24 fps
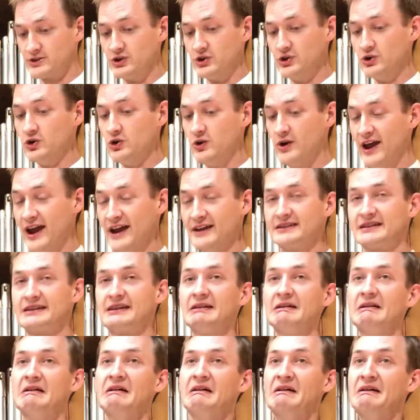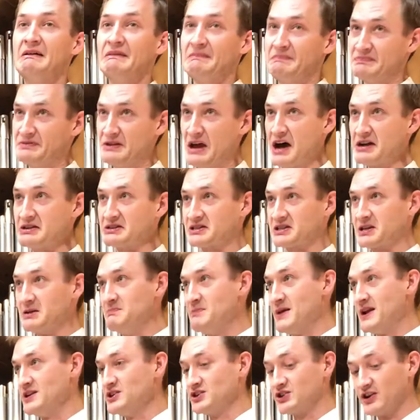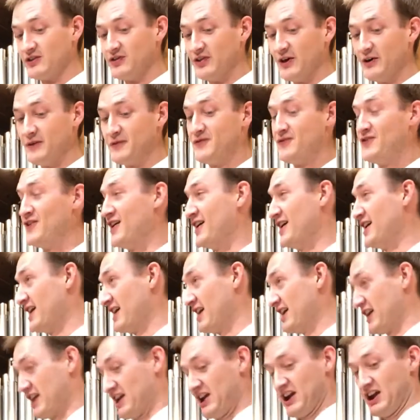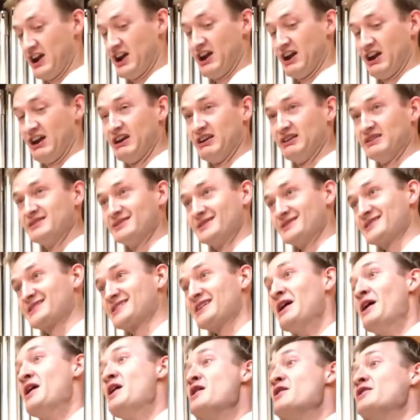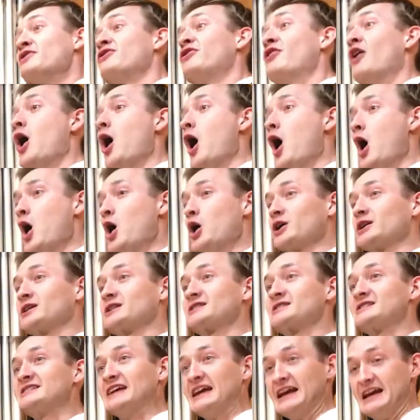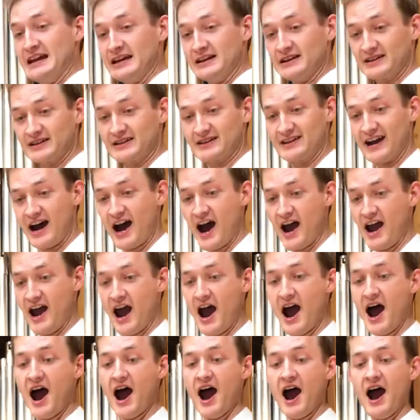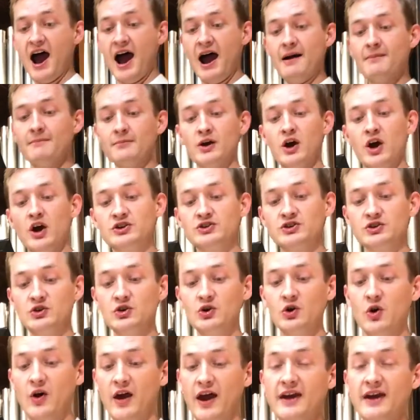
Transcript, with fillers: do it not to mention the Finns. Folks in Siam do